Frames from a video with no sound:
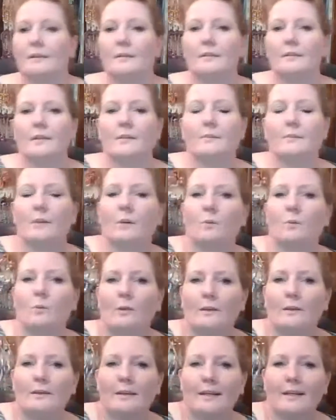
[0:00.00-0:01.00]
Number
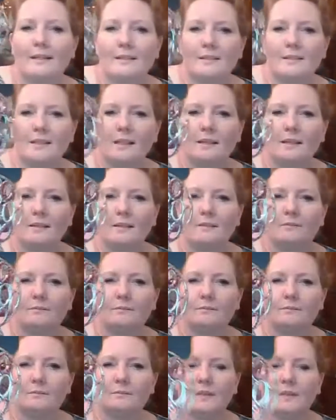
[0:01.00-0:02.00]
119,
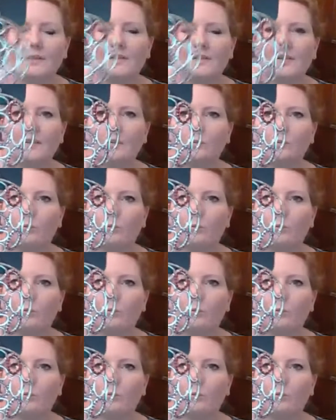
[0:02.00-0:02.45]
this is